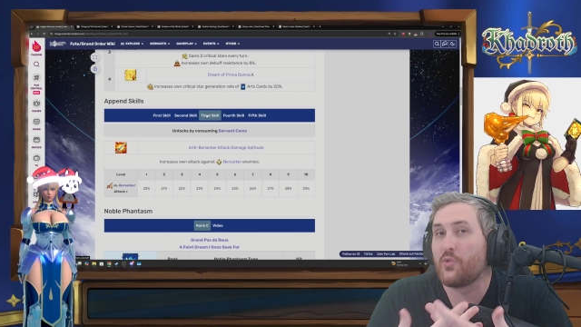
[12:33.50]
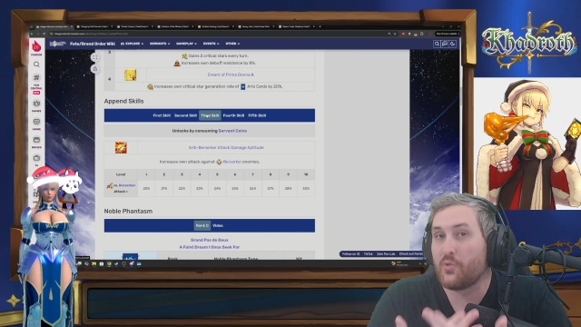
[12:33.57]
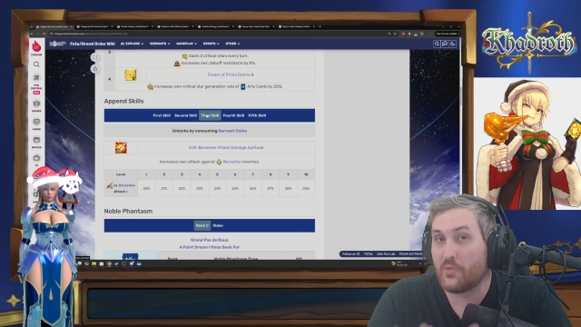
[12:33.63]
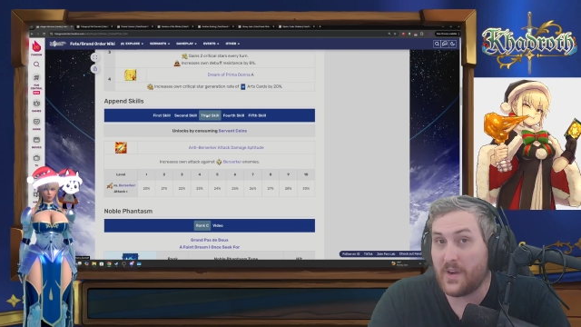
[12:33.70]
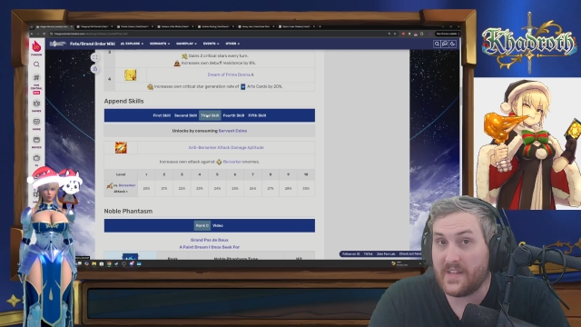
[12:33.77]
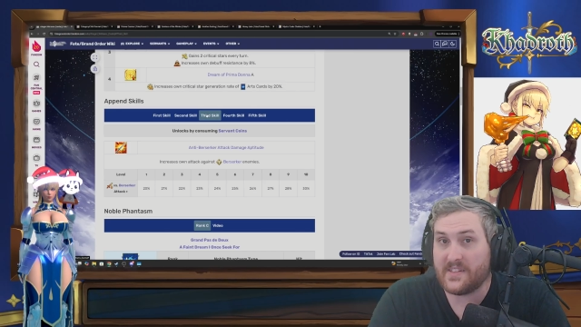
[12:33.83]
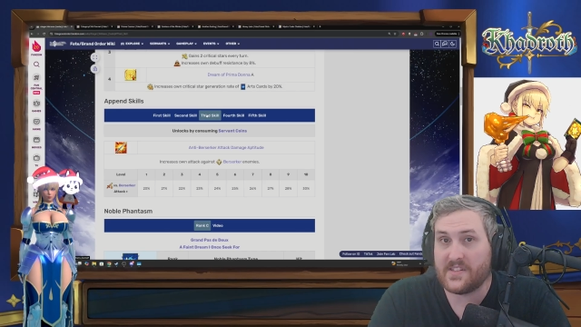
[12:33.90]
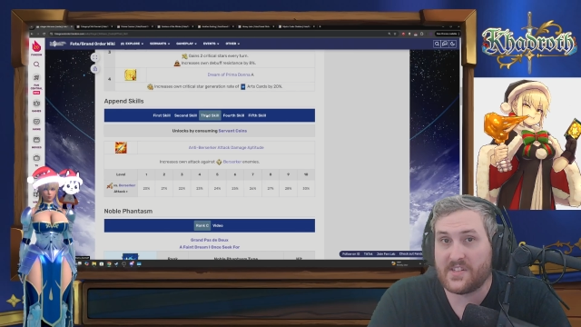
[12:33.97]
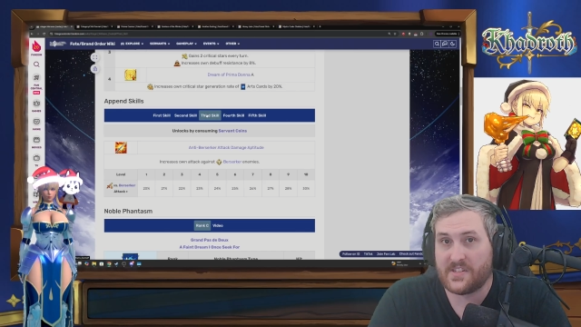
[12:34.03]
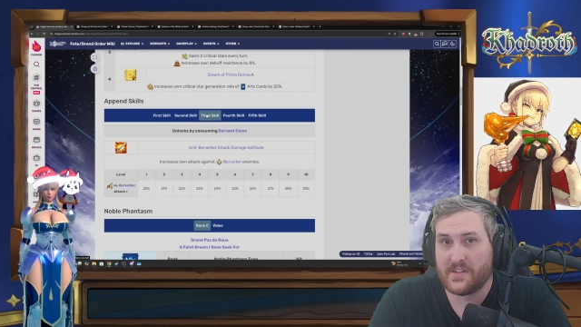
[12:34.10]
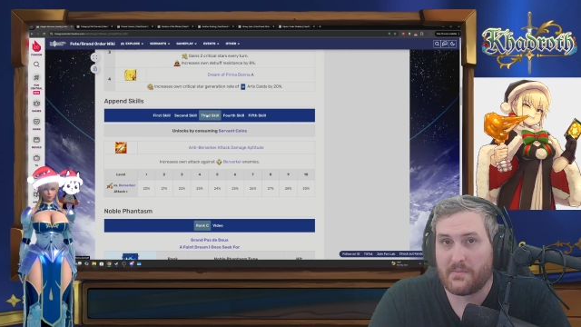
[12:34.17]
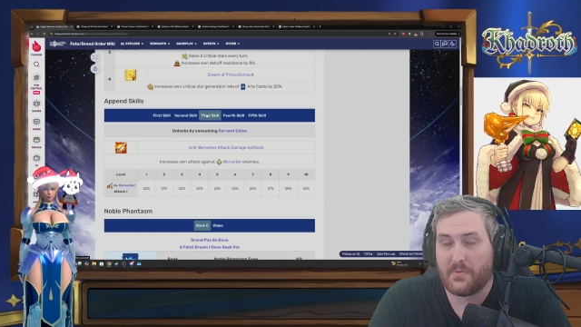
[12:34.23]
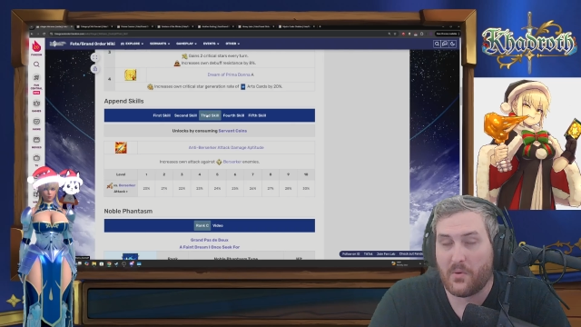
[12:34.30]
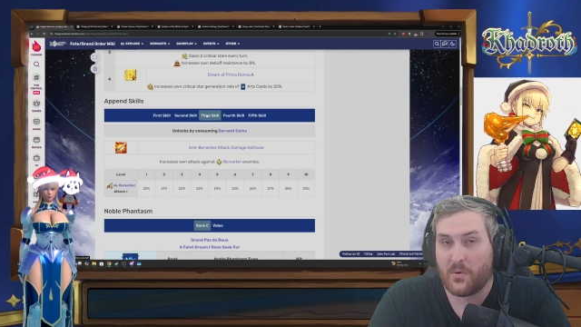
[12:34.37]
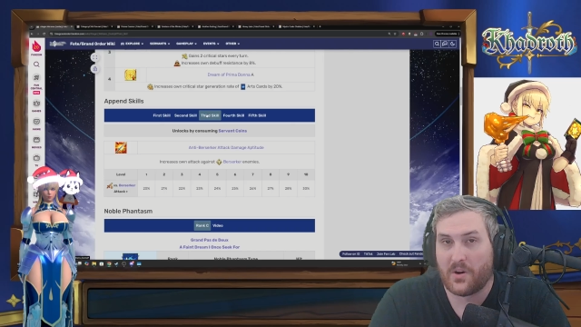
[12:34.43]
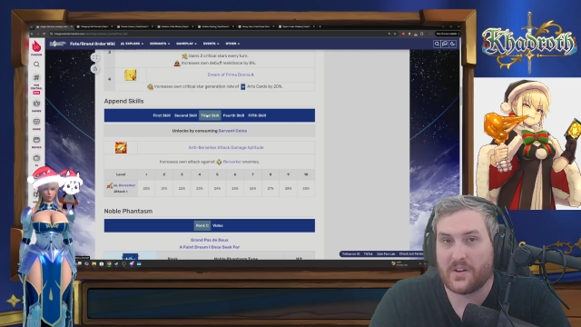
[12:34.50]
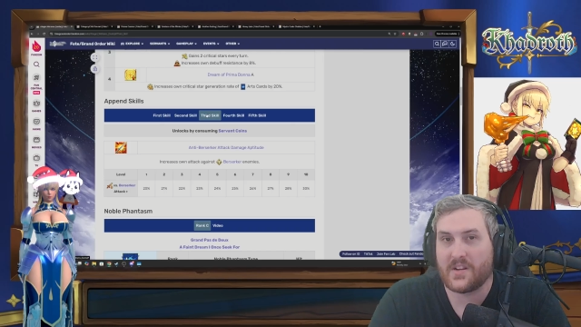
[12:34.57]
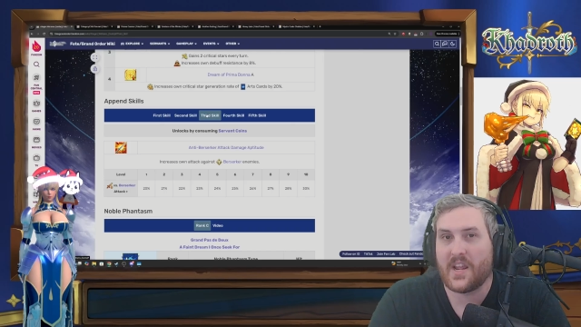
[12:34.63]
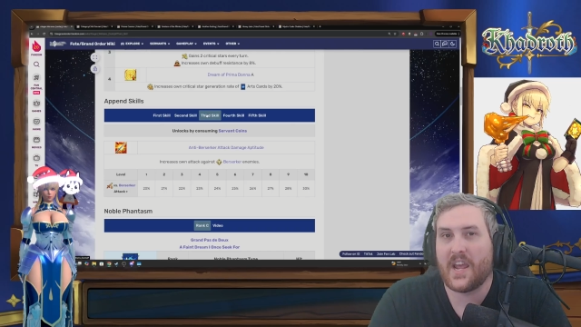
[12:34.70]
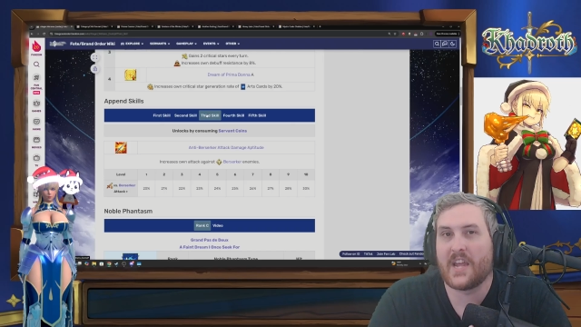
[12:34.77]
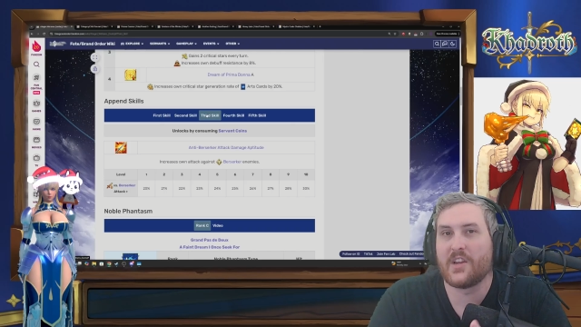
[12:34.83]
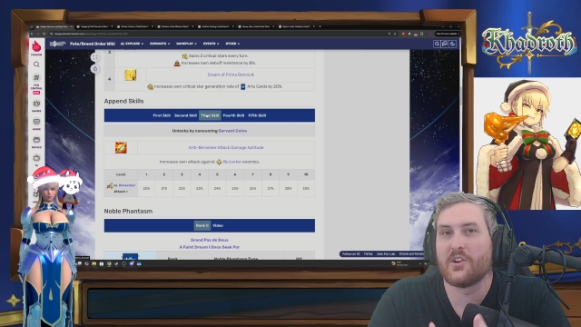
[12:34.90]
crit
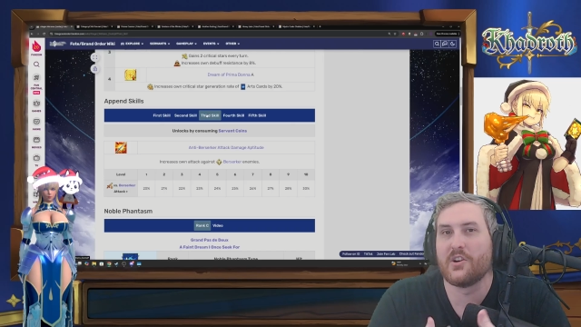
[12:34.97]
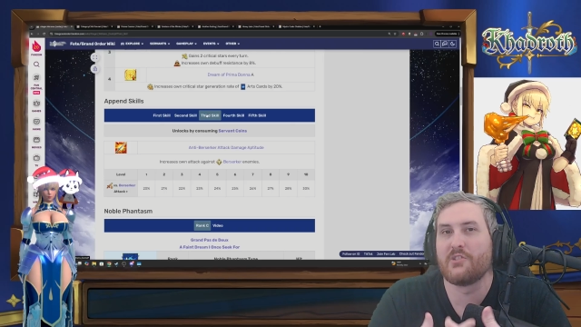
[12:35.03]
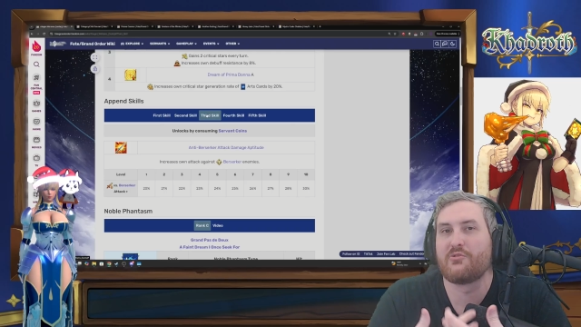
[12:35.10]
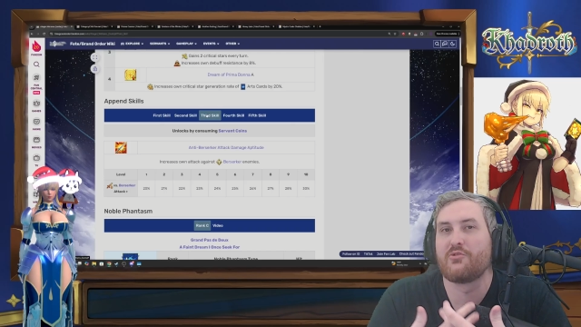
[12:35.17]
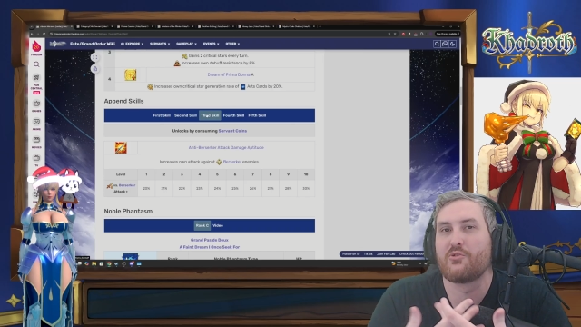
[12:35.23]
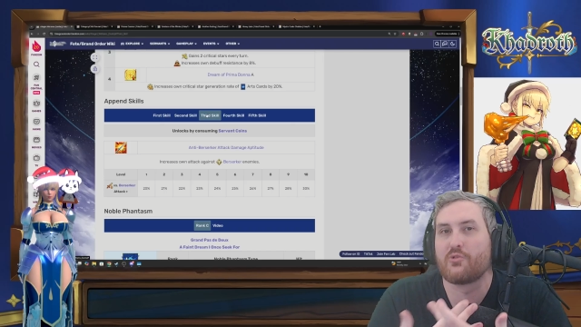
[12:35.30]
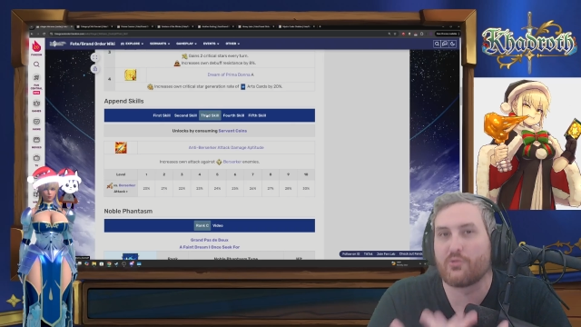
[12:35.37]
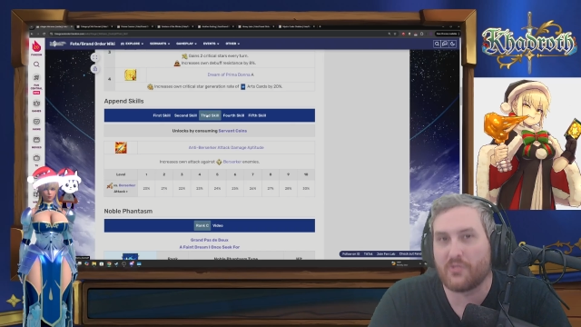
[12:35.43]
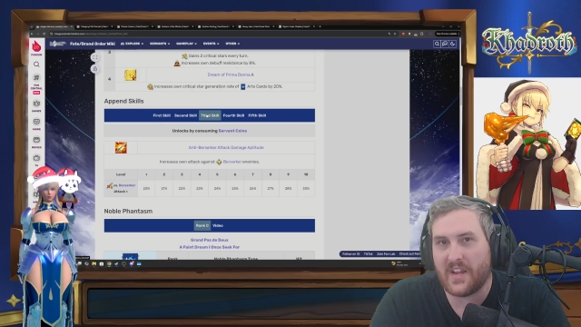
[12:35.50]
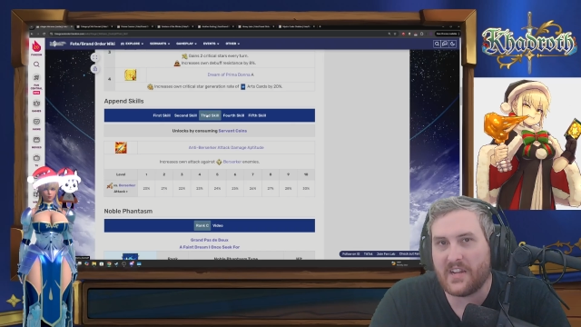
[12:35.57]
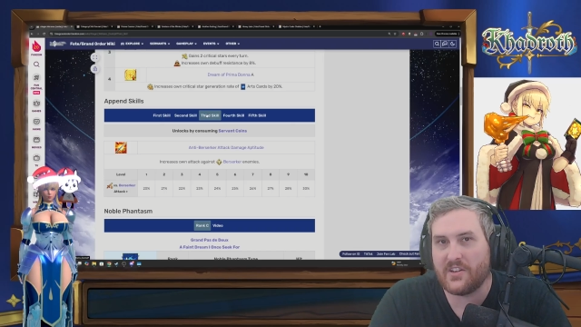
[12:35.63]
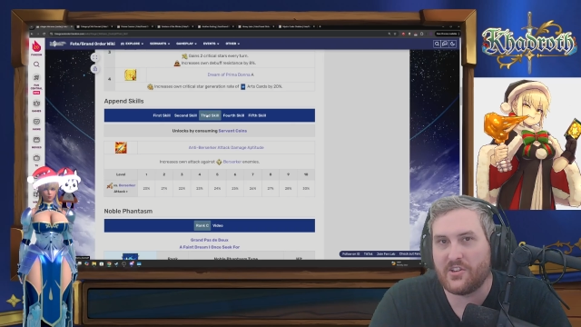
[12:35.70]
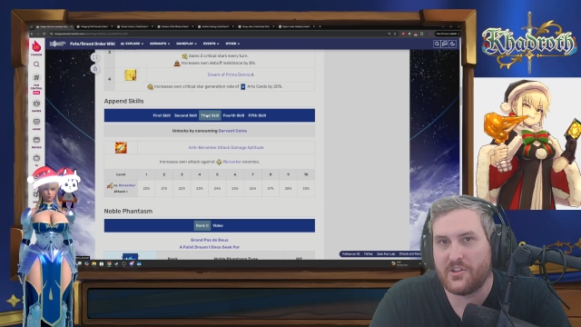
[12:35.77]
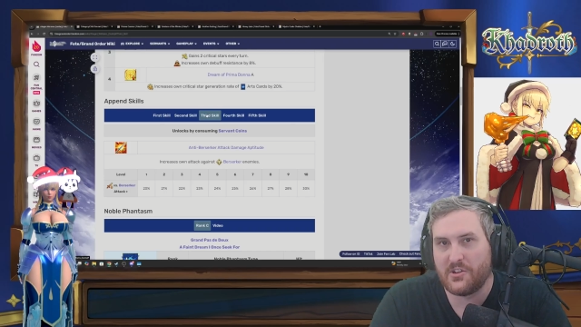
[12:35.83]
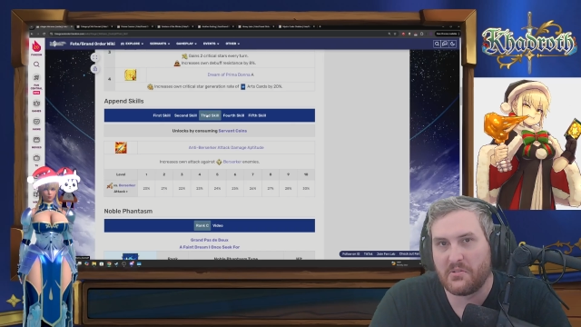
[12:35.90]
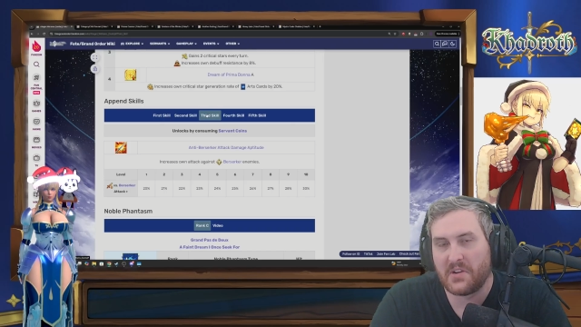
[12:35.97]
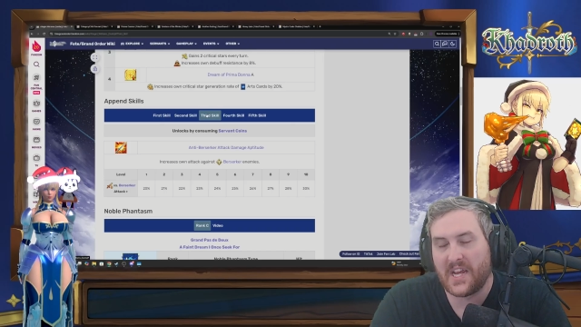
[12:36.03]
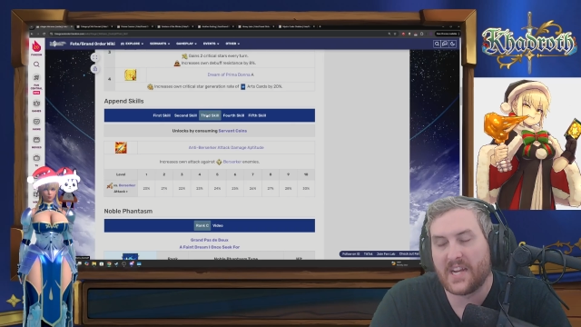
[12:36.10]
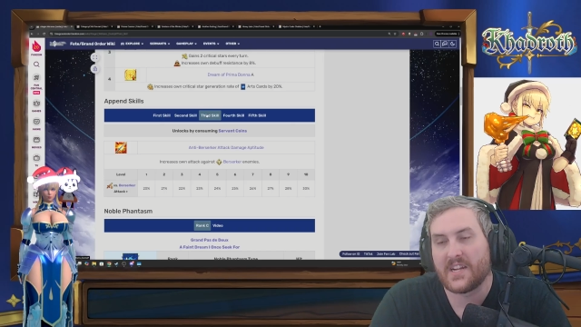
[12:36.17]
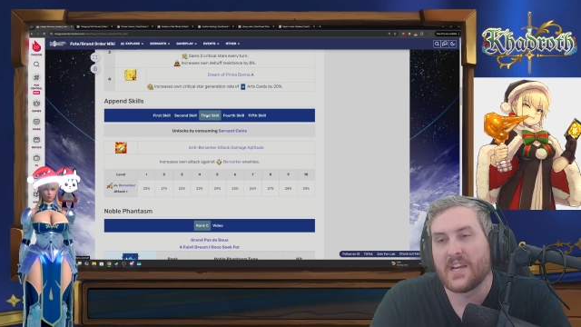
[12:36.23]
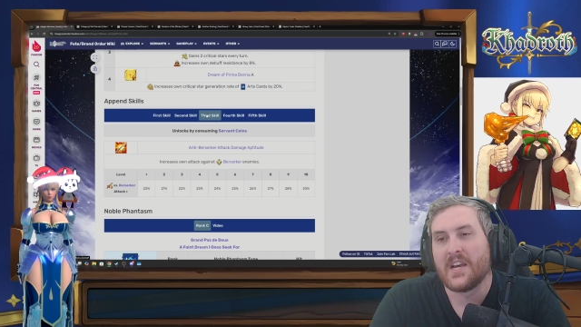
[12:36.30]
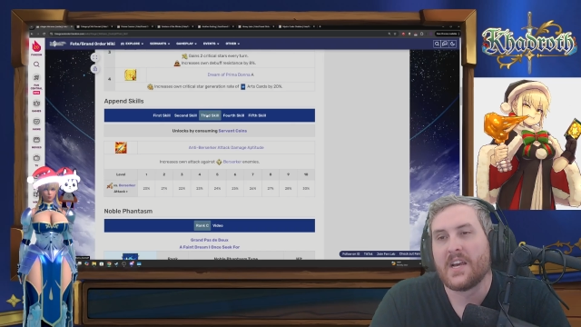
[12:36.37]
support, a good crit
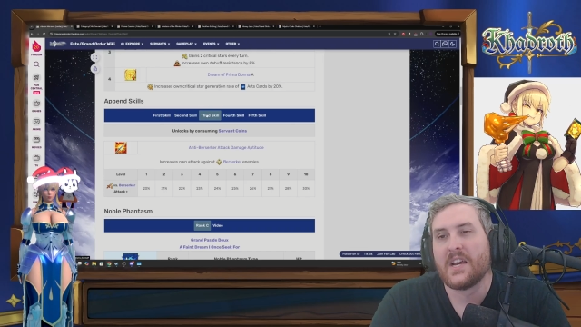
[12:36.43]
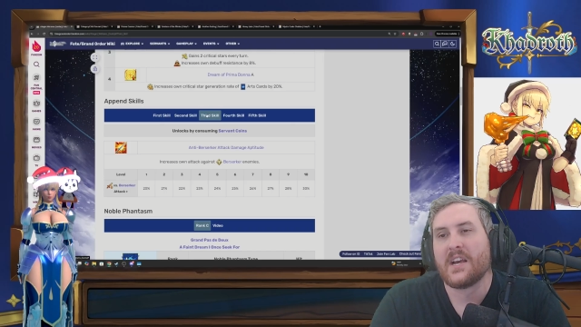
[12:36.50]
unit.